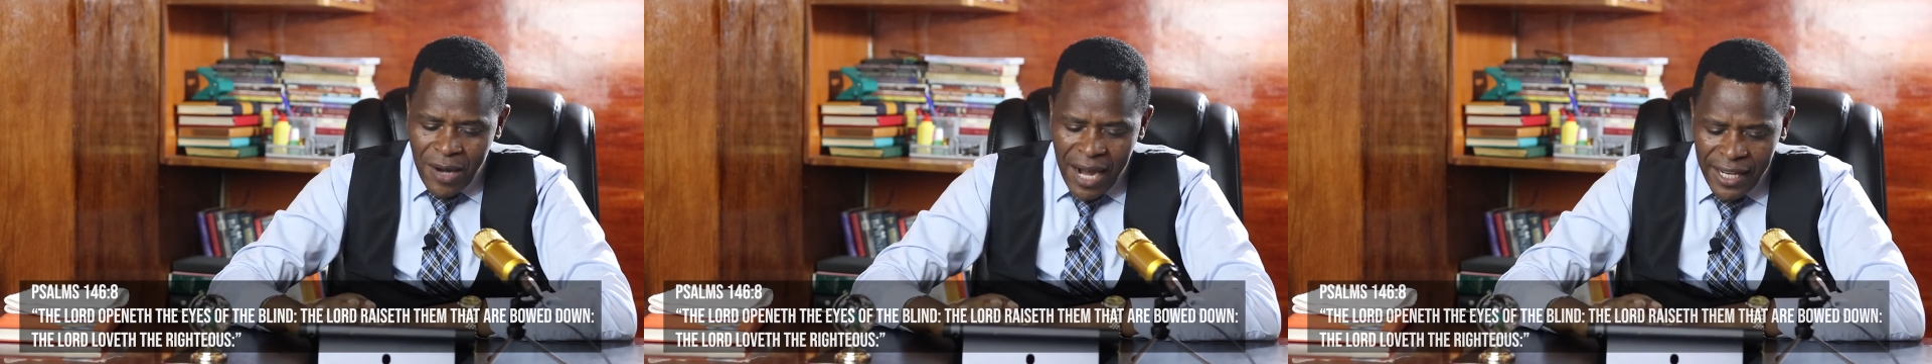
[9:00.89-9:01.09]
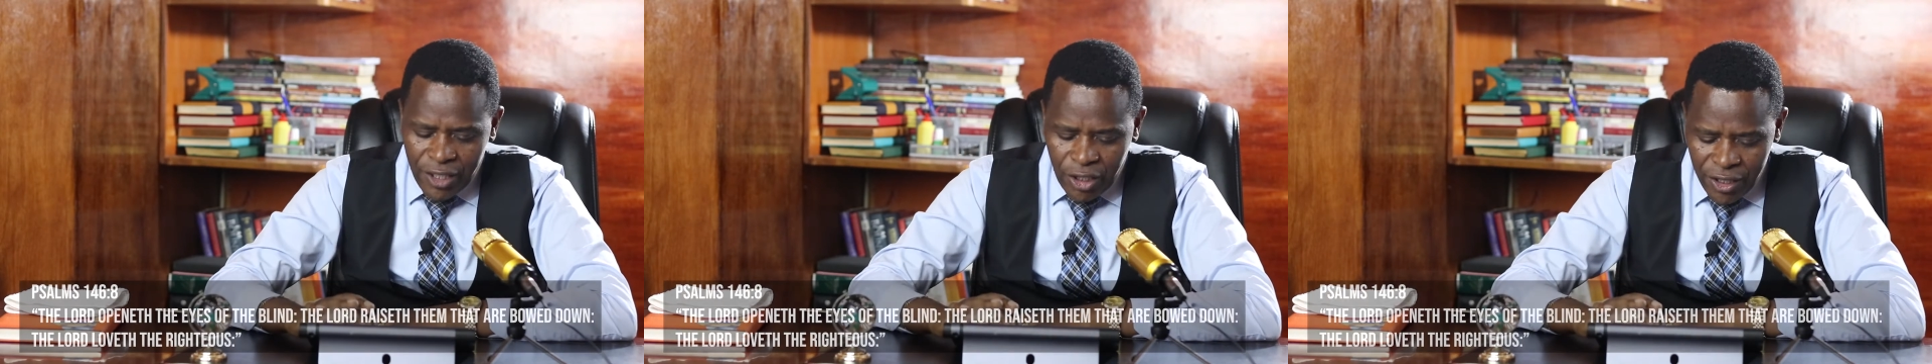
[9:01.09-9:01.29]

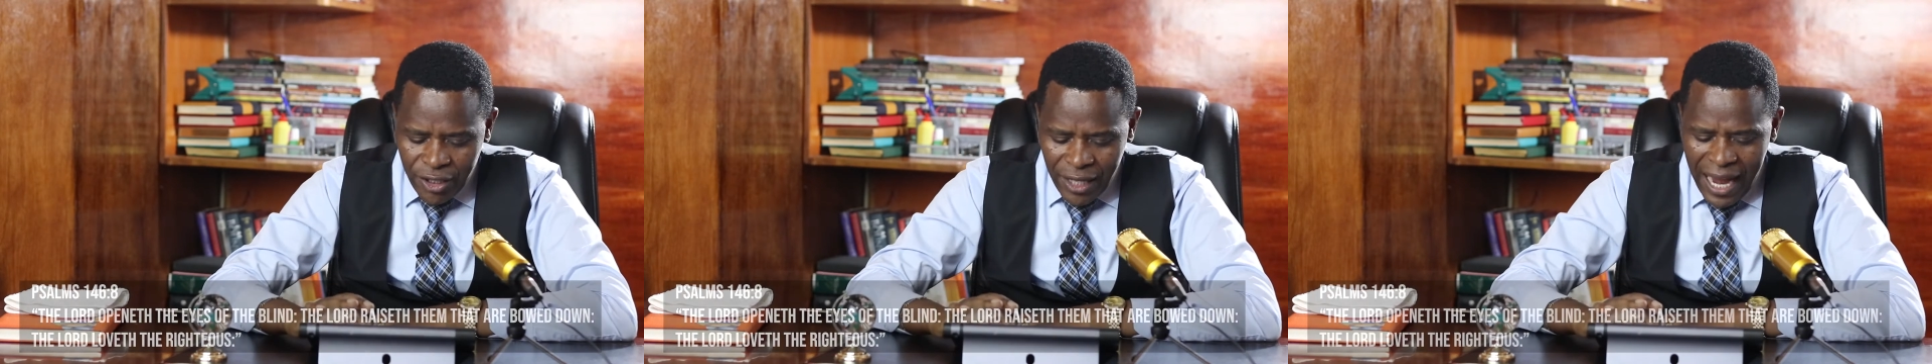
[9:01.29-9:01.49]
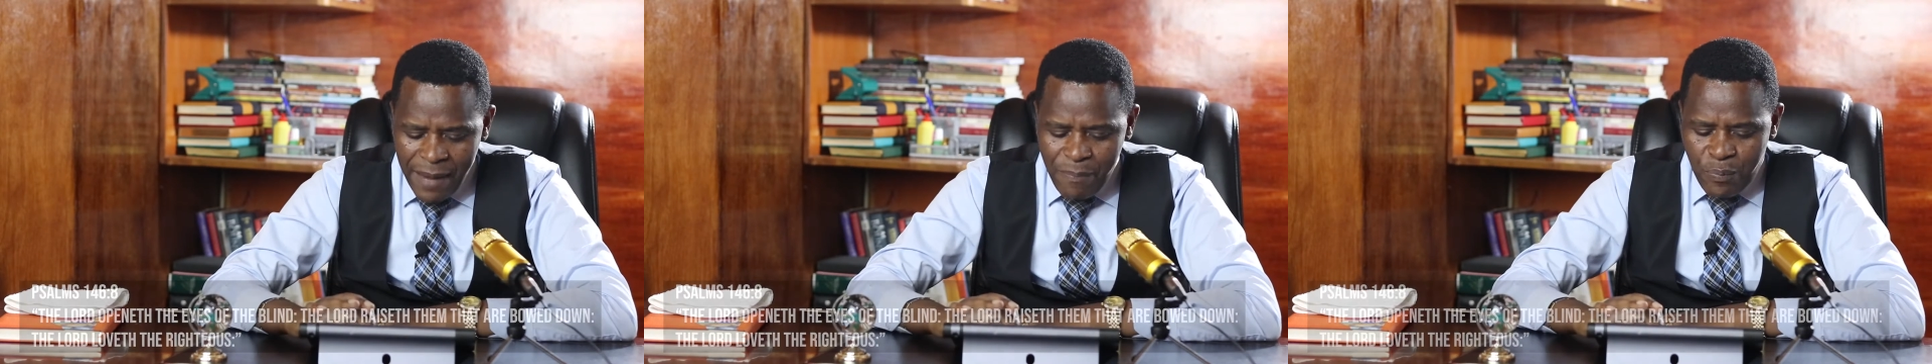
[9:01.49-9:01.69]

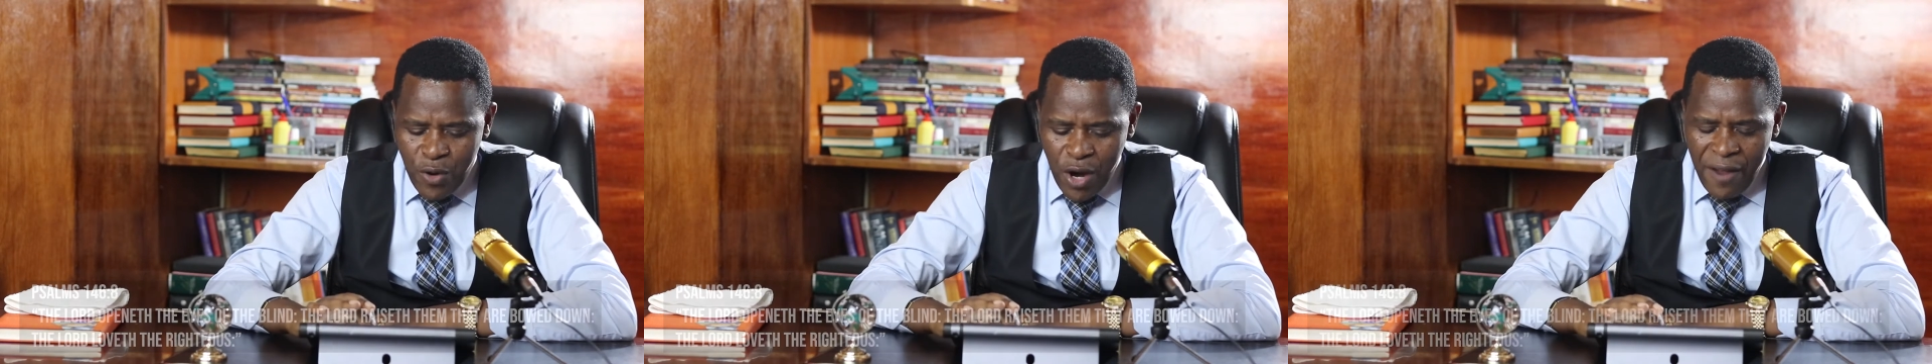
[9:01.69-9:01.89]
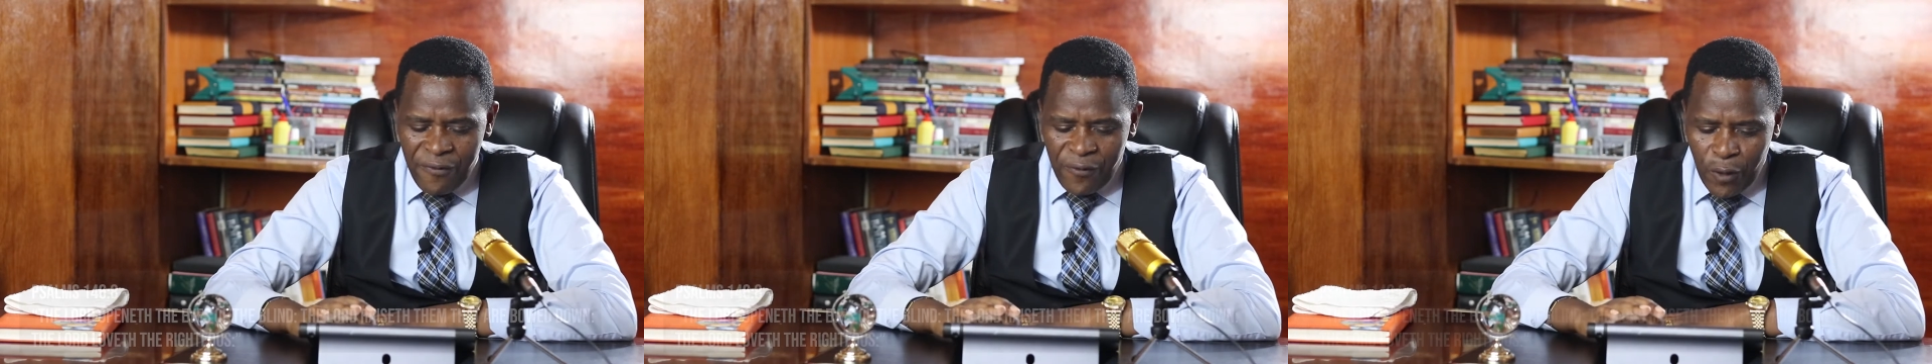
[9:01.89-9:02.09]
righteous. I
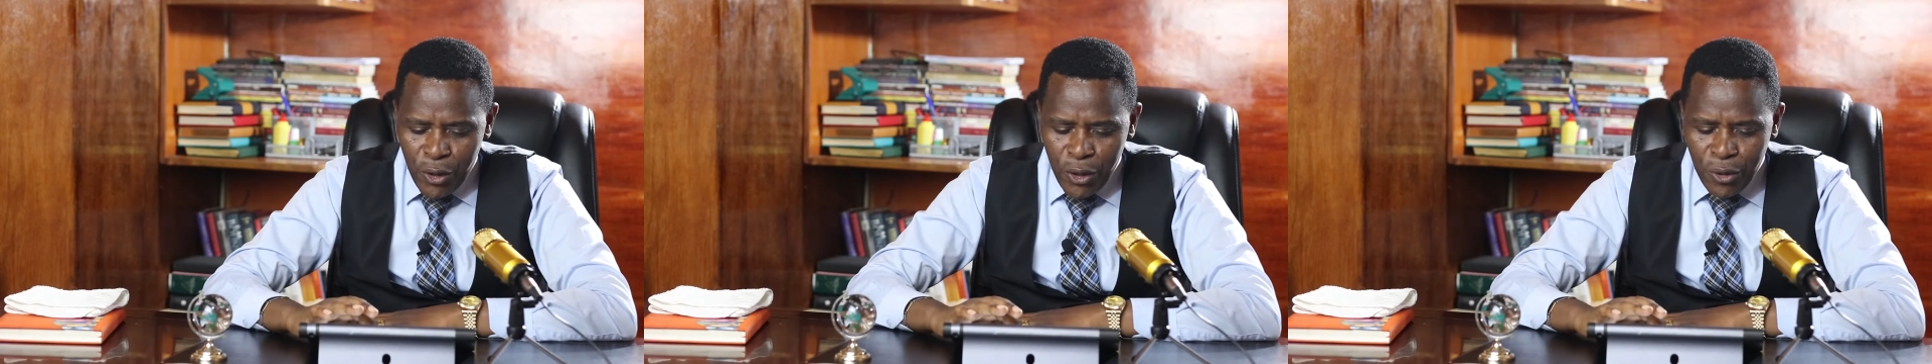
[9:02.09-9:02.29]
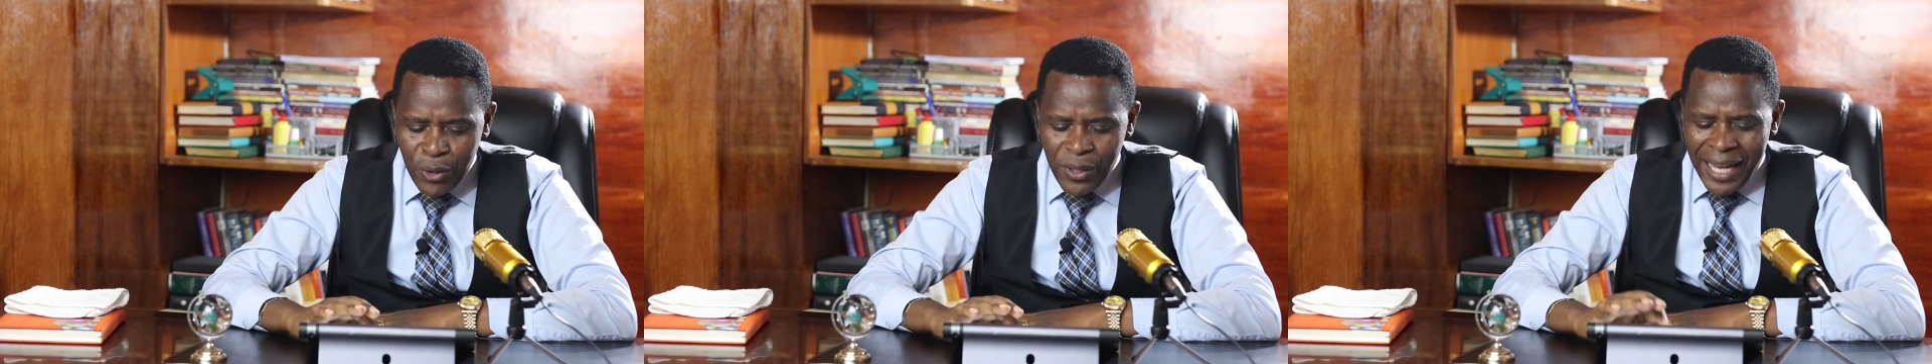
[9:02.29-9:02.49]
pray for you